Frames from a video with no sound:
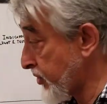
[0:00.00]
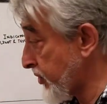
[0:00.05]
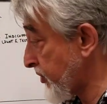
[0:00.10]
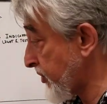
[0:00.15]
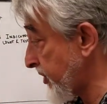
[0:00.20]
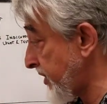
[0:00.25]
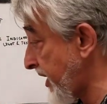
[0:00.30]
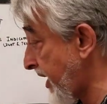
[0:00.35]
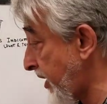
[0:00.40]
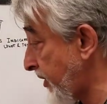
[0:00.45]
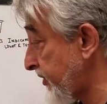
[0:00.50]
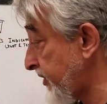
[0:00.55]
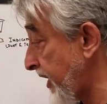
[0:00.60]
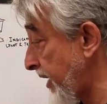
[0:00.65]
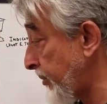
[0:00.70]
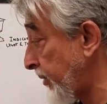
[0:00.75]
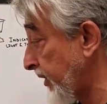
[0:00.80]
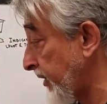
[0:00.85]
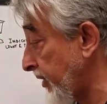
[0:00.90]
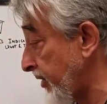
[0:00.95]
So now it's
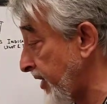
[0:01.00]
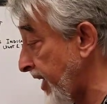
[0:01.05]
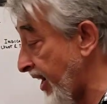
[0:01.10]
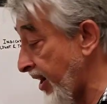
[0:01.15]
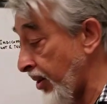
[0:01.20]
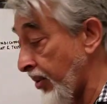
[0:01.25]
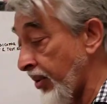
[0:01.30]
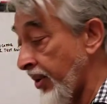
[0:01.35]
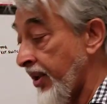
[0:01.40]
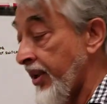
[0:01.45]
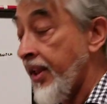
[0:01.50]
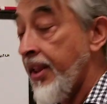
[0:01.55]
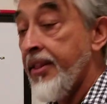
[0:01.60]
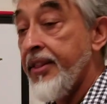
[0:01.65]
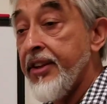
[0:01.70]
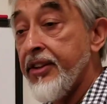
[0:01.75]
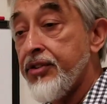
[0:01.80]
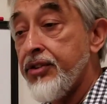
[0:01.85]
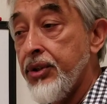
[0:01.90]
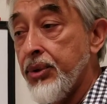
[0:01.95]
able to
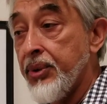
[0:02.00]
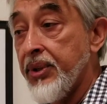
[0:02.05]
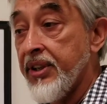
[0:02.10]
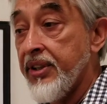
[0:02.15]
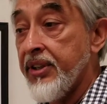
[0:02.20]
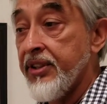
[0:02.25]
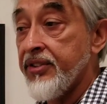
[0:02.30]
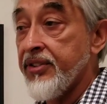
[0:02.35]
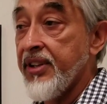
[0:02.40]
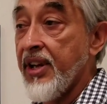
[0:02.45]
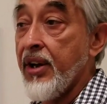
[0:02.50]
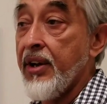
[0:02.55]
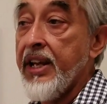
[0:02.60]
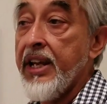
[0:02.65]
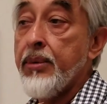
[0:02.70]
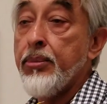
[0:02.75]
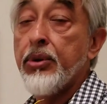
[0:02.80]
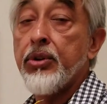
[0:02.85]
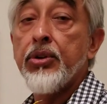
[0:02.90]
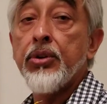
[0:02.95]
this unit is now
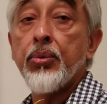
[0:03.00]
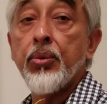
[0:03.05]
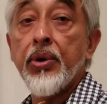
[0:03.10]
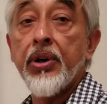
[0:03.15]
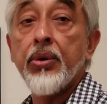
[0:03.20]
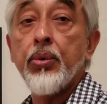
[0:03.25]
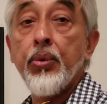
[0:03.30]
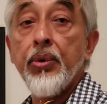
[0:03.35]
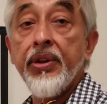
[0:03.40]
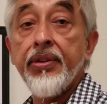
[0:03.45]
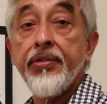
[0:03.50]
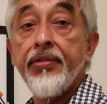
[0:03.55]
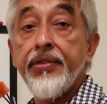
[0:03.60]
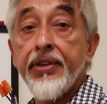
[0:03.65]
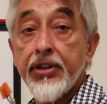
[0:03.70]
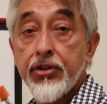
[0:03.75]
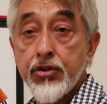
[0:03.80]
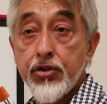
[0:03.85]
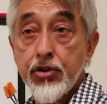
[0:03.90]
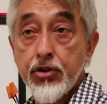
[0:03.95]
able to work with
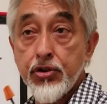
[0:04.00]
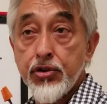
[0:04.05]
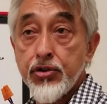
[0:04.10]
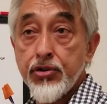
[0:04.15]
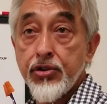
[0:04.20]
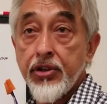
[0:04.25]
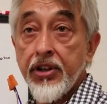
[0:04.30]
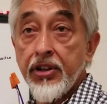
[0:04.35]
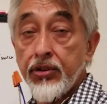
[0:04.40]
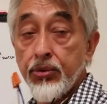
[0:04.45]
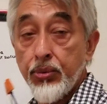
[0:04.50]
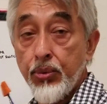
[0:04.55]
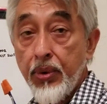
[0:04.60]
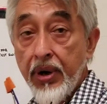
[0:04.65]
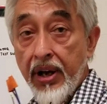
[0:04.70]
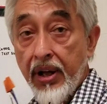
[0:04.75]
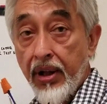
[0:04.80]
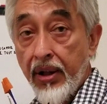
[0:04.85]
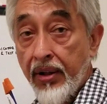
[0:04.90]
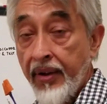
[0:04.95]
fixtures as
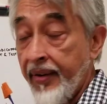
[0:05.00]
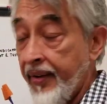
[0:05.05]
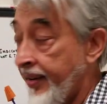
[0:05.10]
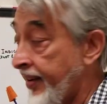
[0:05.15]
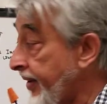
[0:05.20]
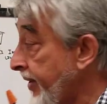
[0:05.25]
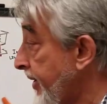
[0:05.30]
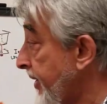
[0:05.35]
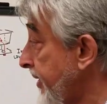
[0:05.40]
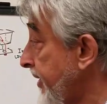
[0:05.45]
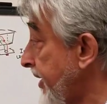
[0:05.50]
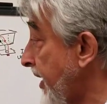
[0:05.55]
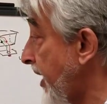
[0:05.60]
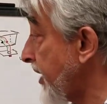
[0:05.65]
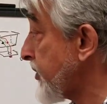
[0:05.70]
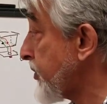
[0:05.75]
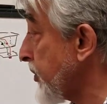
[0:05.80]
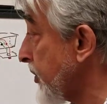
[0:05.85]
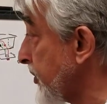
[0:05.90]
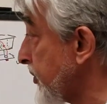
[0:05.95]
well, not
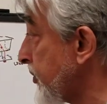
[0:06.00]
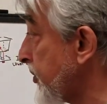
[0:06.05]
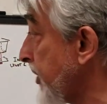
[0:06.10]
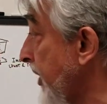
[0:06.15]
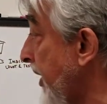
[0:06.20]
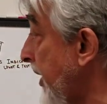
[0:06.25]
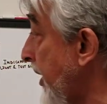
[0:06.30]
just